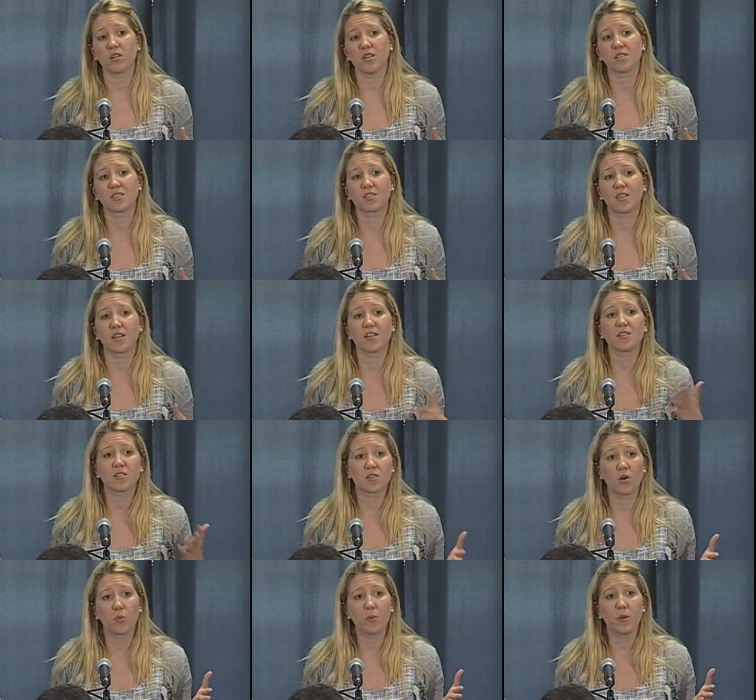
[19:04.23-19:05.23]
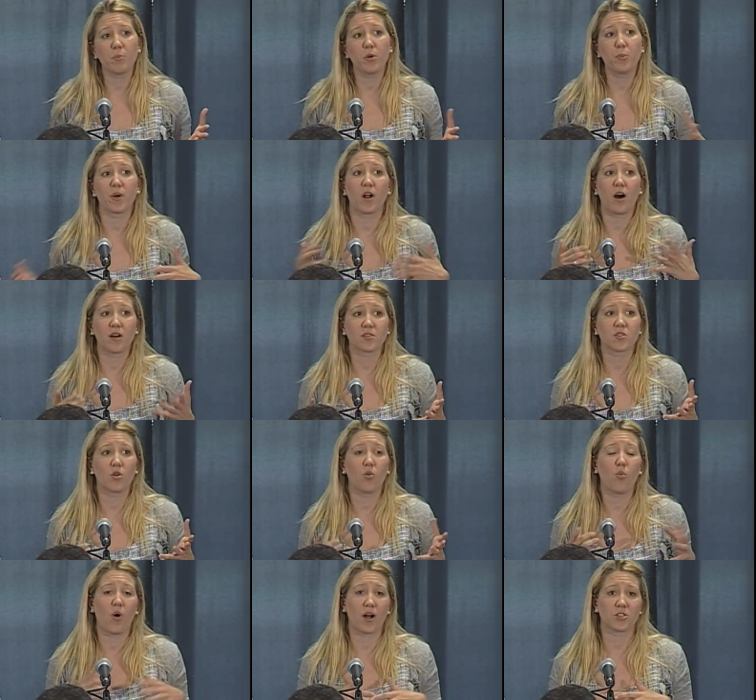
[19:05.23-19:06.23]
It's getting to know people, but also
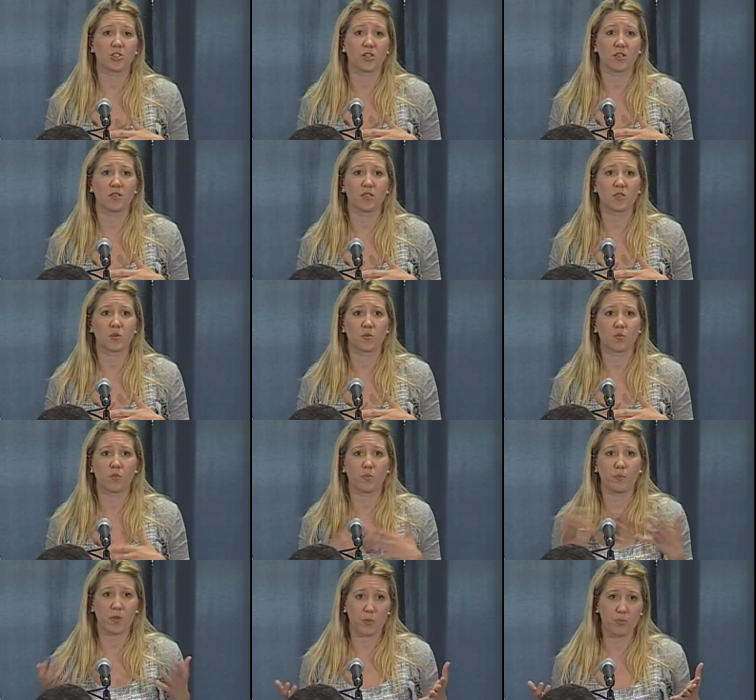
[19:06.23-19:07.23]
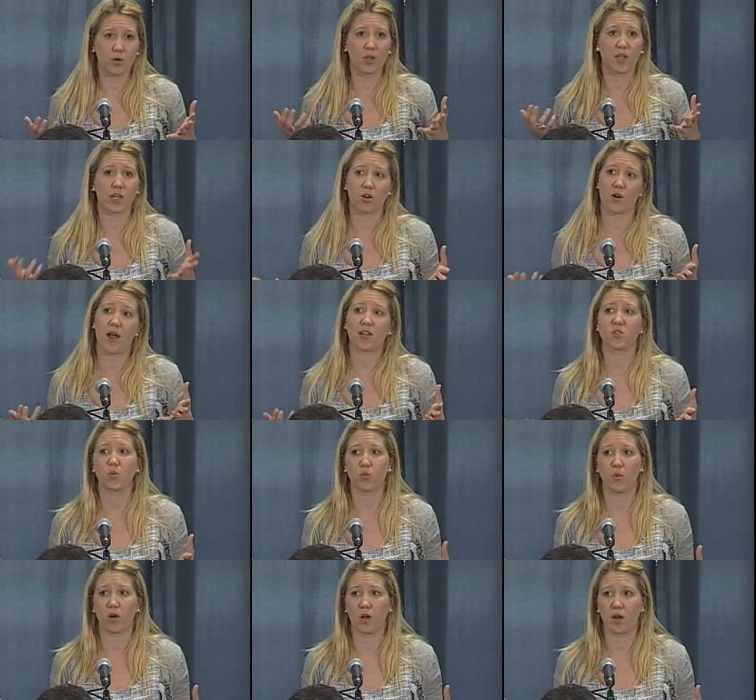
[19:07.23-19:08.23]
watching these people interact with
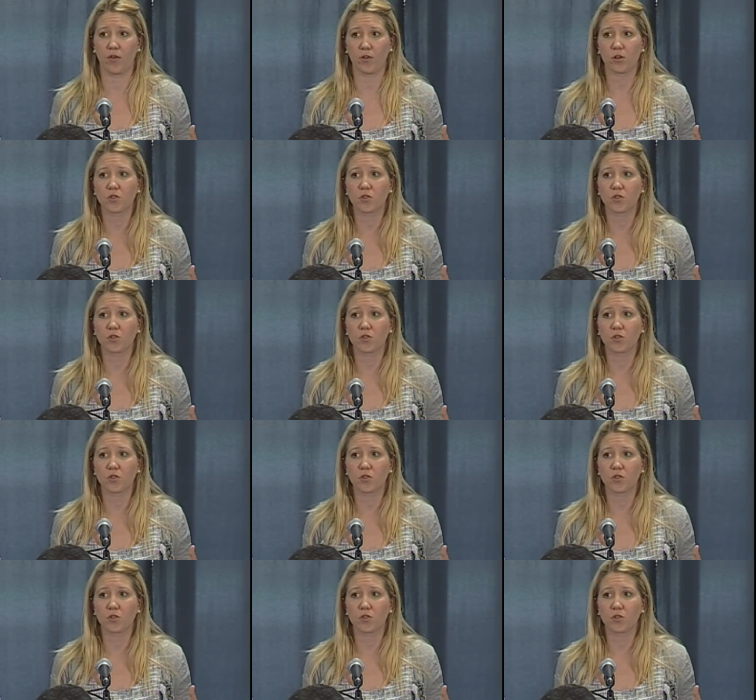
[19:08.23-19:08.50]
one another.